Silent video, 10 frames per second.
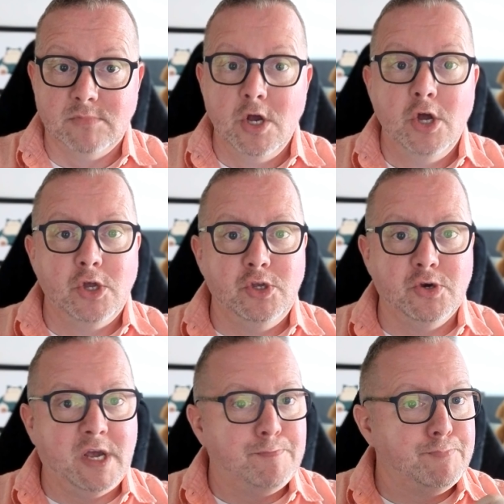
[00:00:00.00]
You
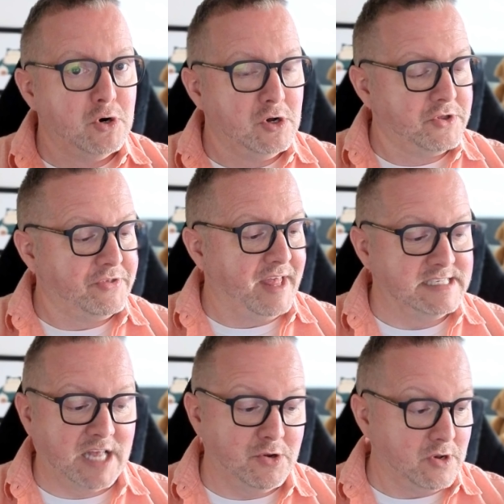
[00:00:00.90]
pull the things that
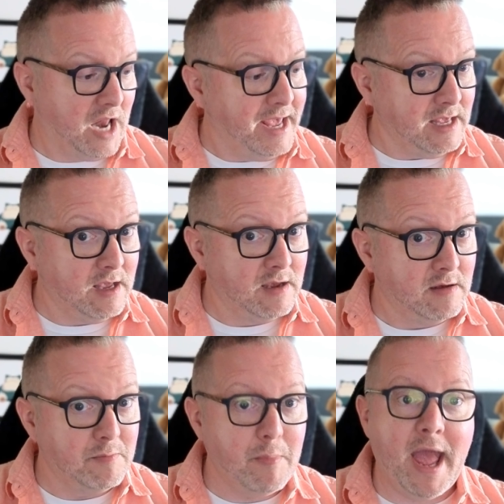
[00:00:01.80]
you like
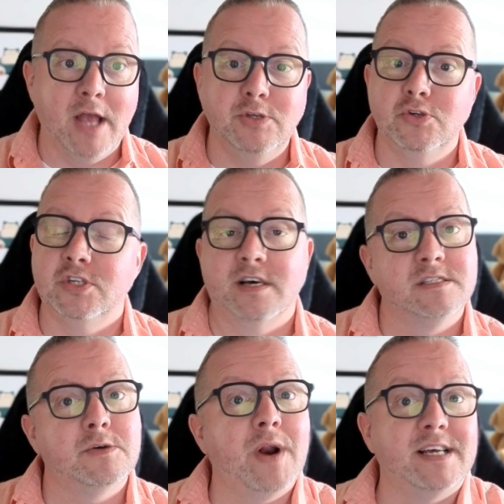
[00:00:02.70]
and you toss the
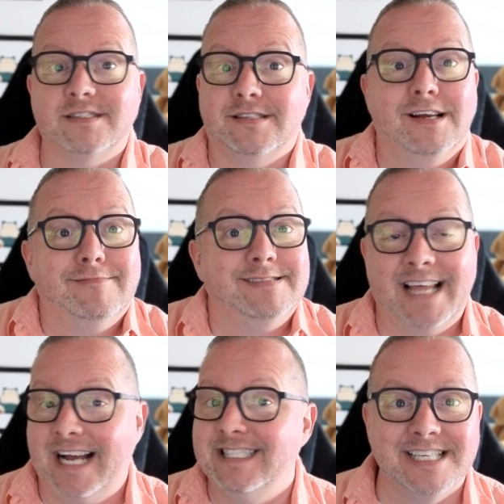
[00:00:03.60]
rest.
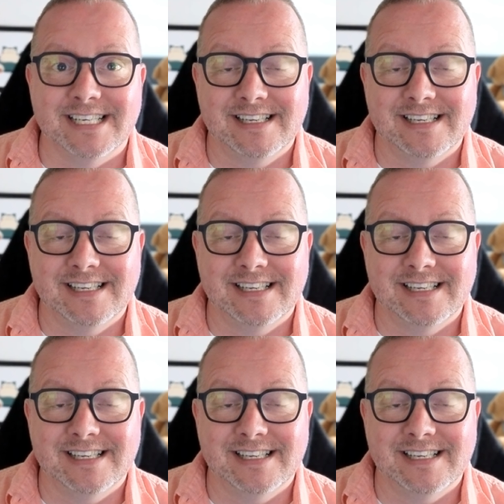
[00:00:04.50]
That's it.